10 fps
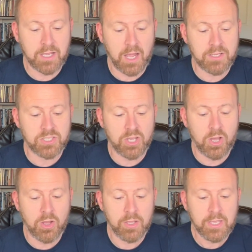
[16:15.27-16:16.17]
God
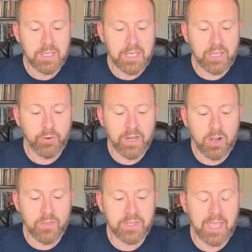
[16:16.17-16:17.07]
saw, he created
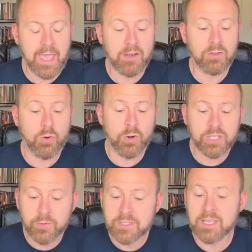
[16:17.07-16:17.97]
all the cattle according
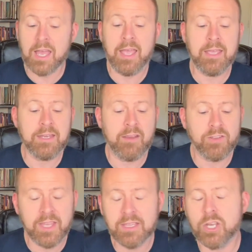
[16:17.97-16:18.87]
to its kind,
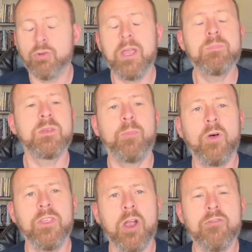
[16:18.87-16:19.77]
everything that creeps
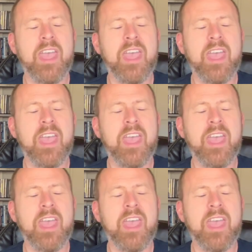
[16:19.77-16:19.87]
upon the earth,